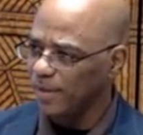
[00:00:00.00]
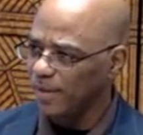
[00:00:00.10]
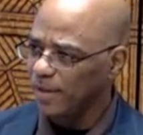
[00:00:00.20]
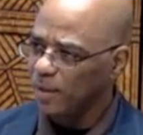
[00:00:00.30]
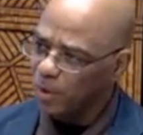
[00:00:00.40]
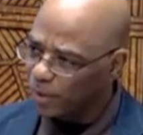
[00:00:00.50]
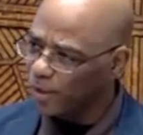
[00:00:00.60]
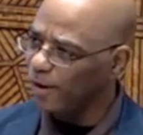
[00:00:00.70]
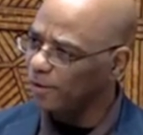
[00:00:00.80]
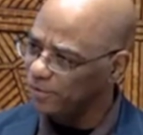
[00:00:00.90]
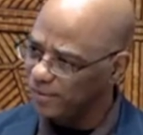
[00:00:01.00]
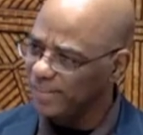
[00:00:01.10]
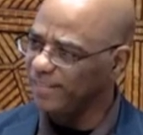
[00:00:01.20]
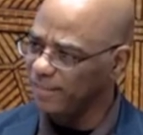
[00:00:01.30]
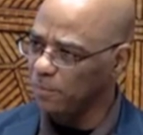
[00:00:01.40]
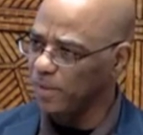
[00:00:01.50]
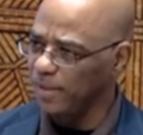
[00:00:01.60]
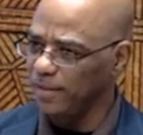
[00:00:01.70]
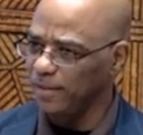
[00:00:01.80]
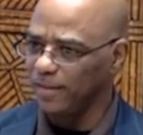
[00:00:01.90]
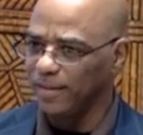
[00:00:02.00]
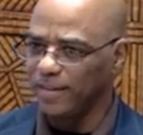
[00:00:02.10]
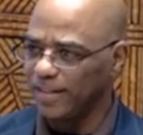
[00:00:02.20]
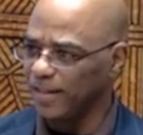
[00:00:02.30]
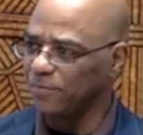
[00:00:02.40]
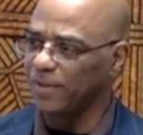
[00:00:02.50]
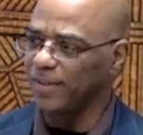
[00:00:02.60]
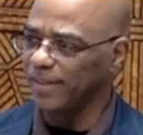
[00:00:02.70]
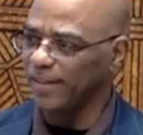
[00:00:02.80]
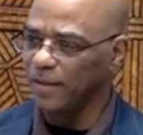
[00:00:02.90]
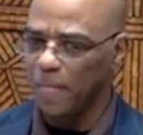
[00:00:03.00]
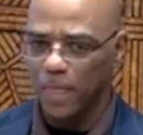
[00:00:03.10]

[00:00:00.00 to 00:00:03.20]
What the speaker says: but we all see something differently.